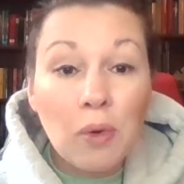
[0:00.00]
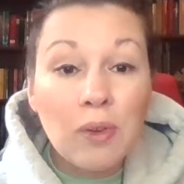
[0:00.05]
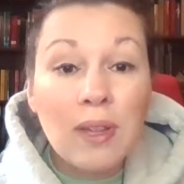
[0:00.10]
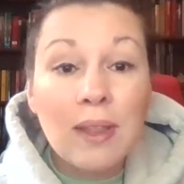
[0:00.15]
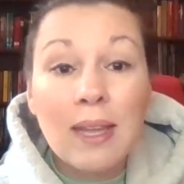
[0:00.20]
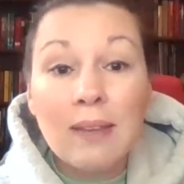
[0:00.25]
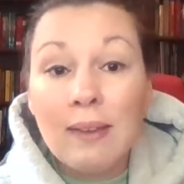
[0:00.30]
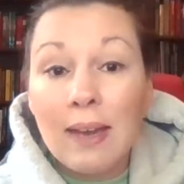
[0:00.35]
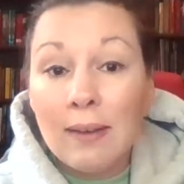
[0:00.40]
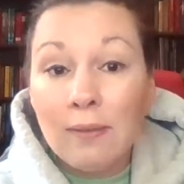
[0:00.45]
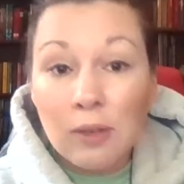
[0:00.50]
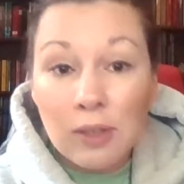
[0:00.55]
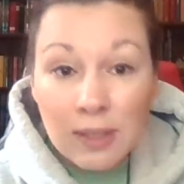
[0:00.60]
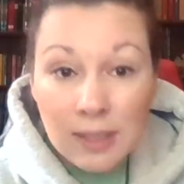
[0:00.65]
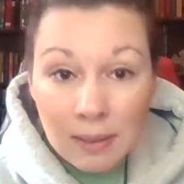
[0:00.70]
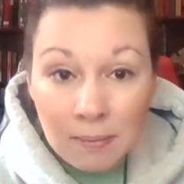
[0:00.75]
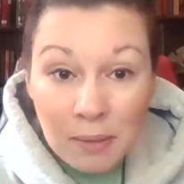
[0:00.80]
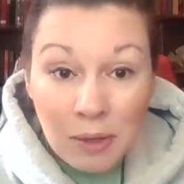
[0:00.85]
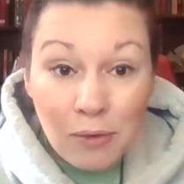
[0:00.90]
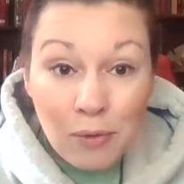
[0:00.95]
more than they've ever
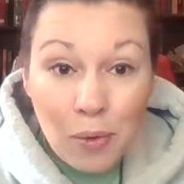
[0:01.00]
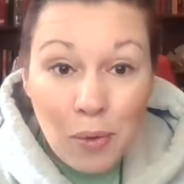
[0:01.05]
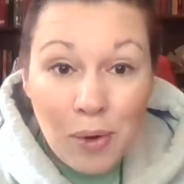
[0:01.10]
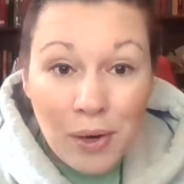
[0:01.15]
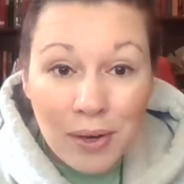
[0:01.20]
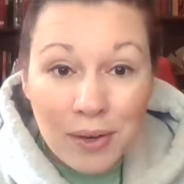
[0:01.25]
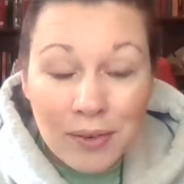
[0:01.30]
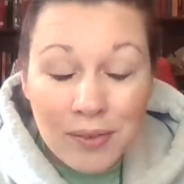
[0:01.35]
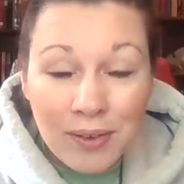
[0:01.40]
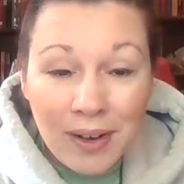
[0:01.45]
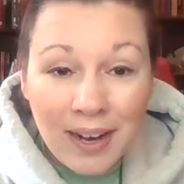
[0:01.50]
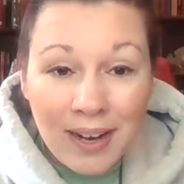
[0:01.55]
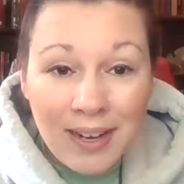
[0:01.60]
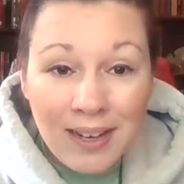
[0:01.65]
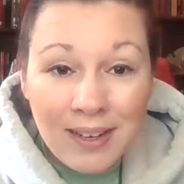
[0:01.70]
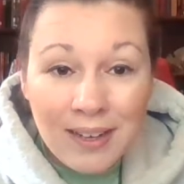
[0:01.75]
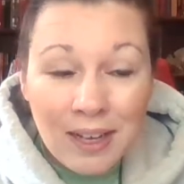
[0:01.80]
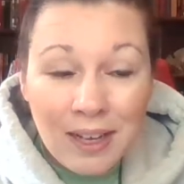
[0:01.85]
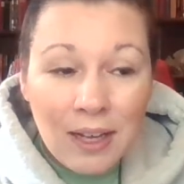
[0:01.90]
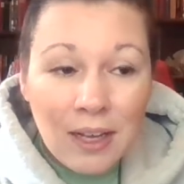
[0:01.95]
seen before,
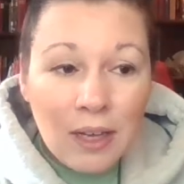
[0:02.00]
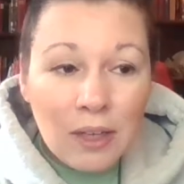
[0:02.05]
right?